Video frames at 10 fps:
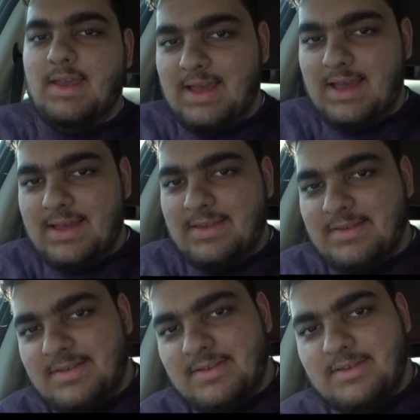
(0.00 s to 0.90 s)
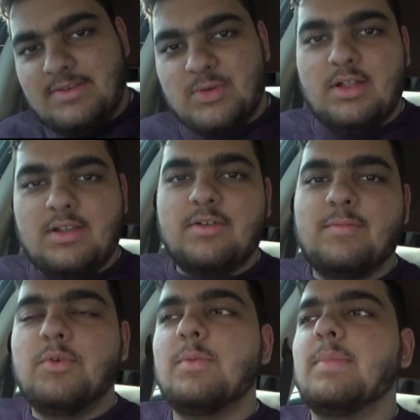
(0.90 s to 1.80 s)
Hey guys, it's the Color of
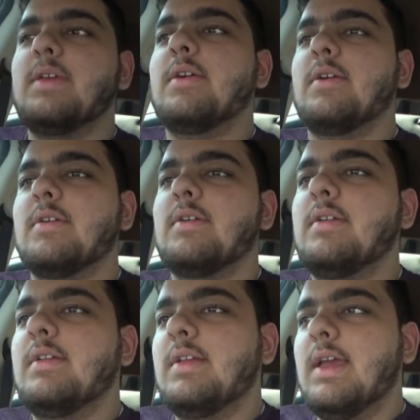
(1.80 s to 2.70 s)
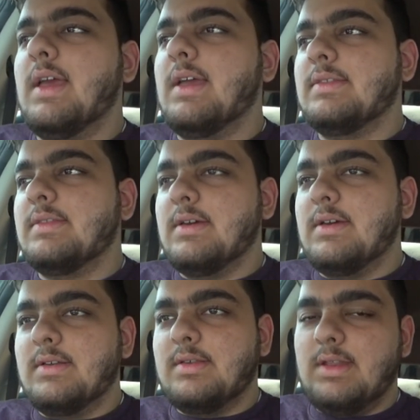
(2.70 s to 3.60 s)
Boom here, and
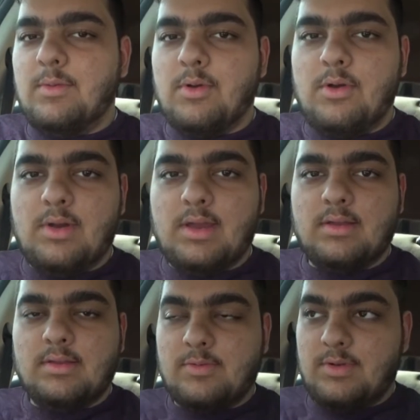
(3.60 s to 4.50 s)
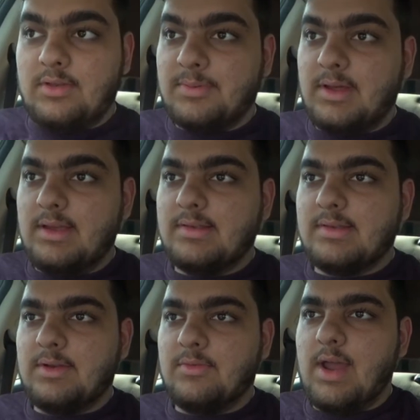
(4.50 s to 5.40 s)
today we're going to another place
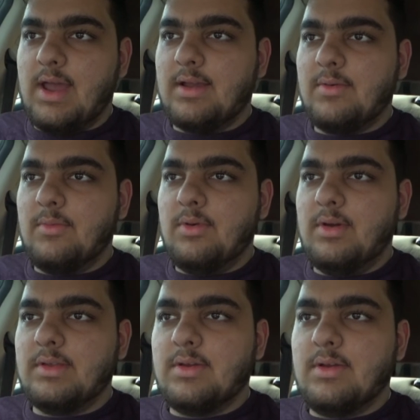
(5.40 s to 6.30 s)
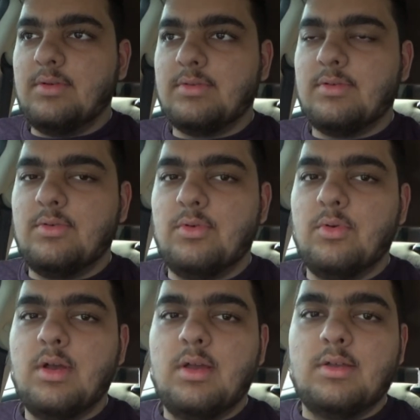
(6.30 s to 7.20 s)
in Iraq. We're going to go to
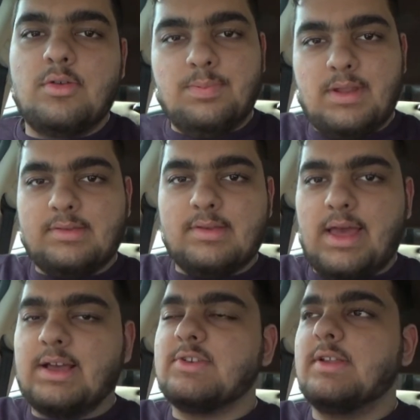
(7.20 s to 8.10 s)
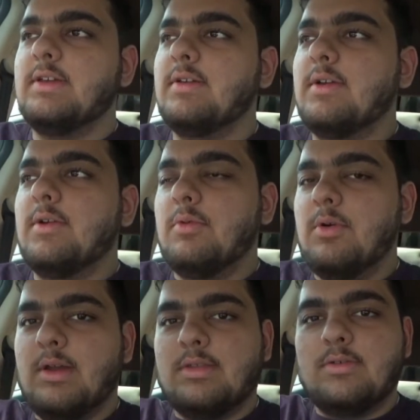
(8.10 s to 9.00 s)
two places actually. We're
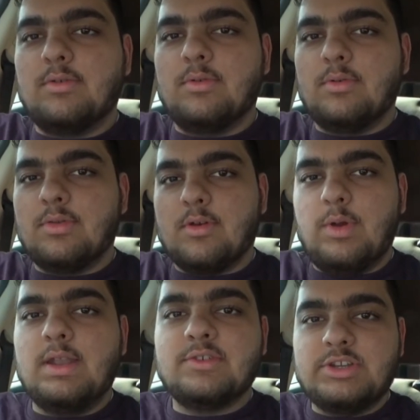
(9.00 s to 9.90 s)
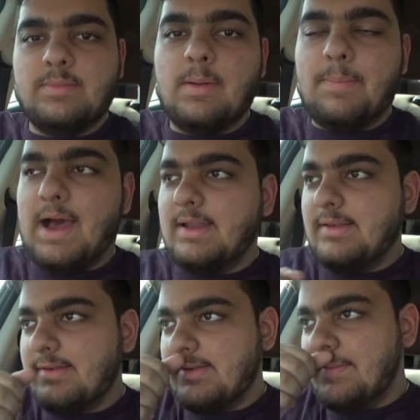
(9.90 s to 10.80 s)
going to the Queen of Sheba
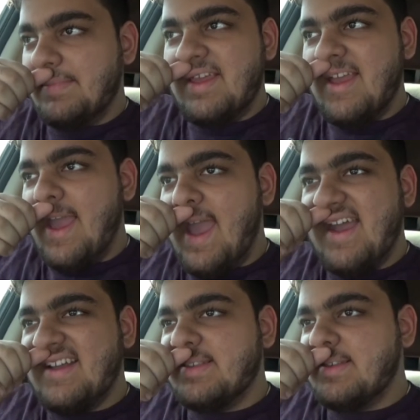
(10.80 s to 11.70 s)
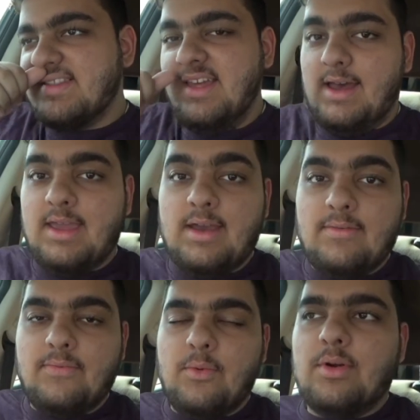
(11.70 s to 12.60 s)
Palace and Dhayah
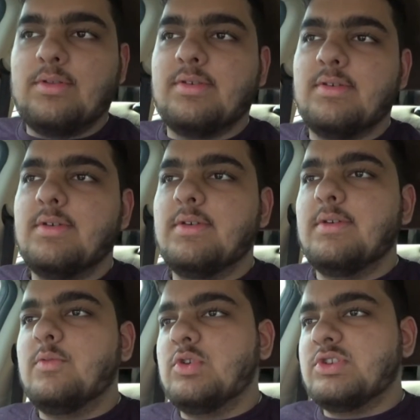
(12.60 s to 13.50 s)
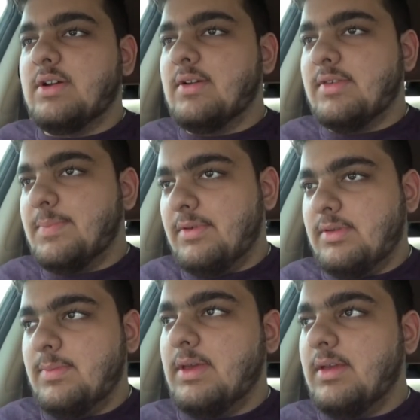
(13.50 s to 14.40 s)
Fort, which are supposed
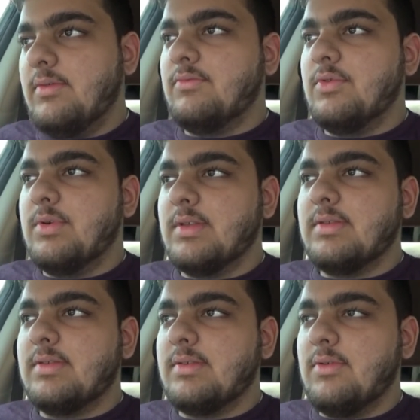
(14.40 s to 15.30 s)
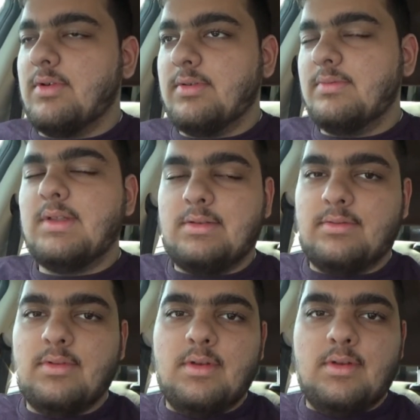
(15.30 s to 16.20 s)
to be ruins, or not
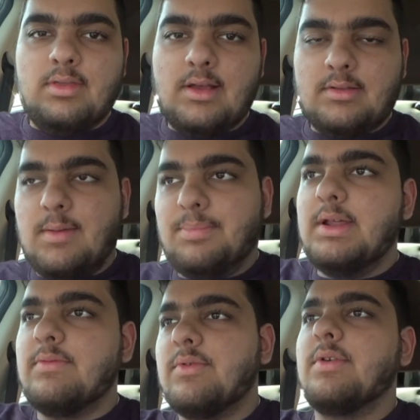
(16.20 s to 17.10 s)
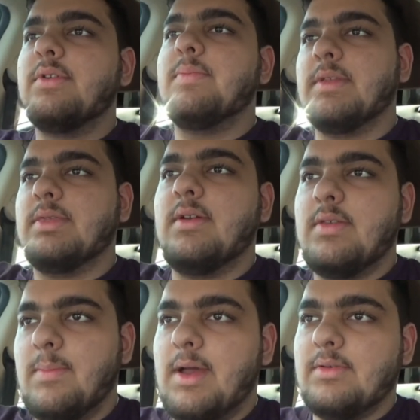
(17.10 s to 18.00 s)
complete ruins, but they're in
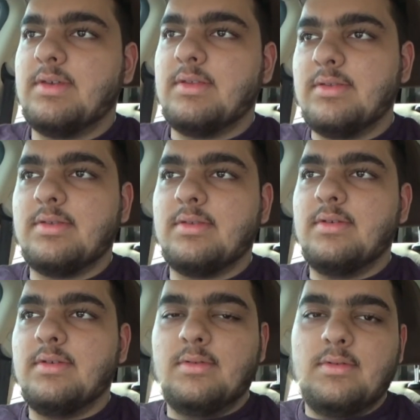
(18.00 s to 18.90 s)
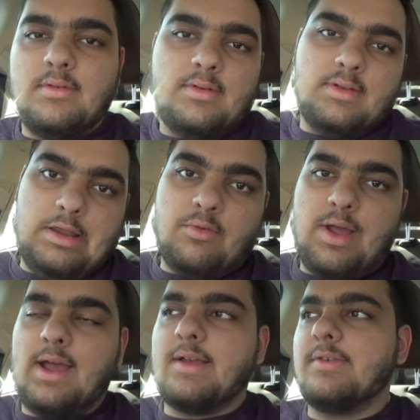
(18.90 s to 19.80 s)
the mountains near
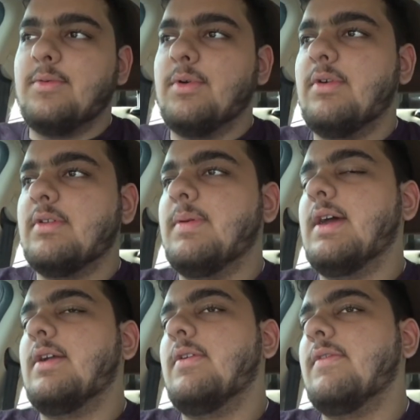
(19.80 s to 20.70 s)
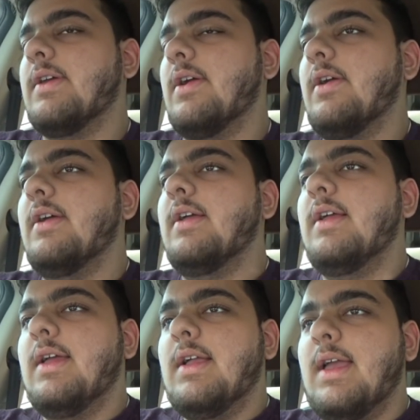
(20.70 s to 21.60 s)
Iraq, so we're going to be headed over there.
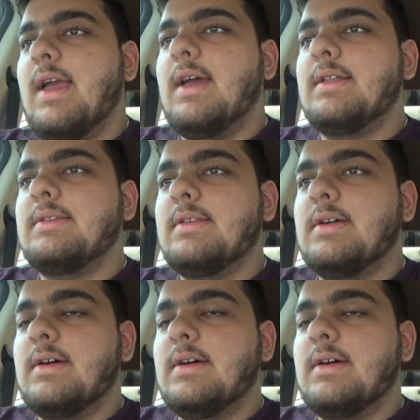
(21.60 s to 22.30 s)
And